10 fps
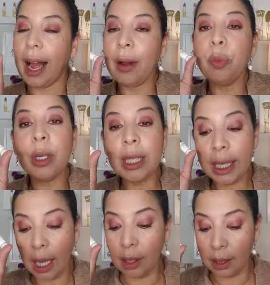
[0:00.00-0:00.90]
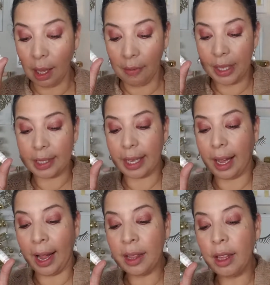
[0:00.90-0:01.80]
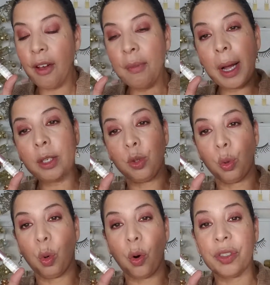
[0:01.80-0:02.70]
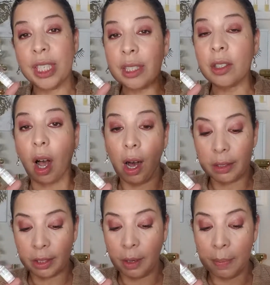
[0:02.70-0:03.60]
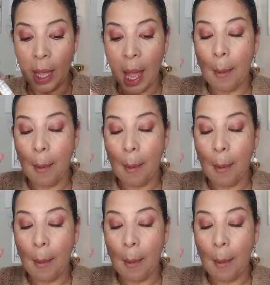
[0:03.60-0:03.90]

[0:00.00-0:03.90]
I really love this. Like, I love my dual. This is awesome.